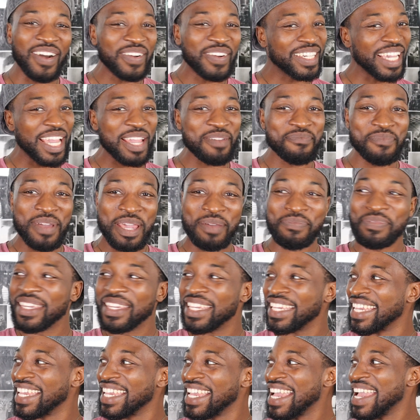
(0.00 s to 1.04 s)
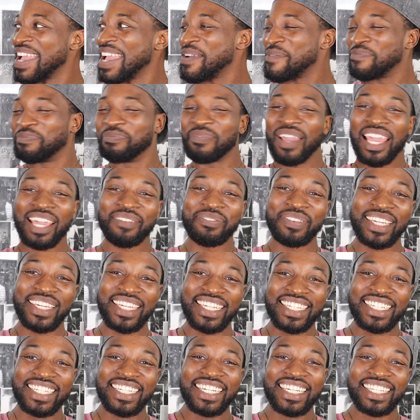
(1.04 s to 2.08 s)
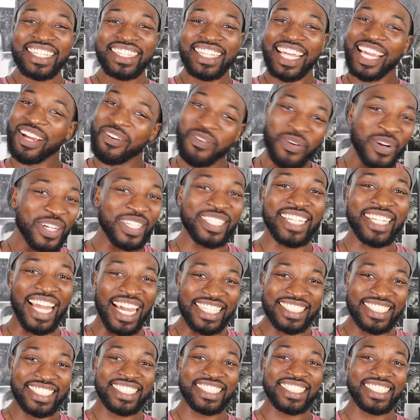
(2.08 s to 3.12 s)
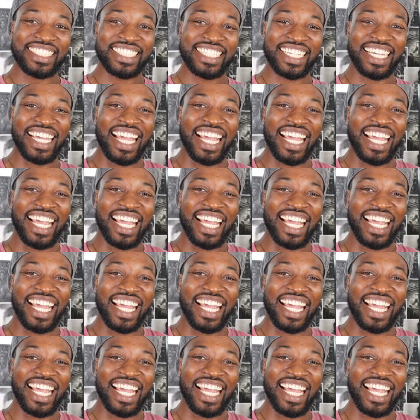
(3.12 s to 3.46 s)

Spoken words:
Okay, maybe they weren't nice.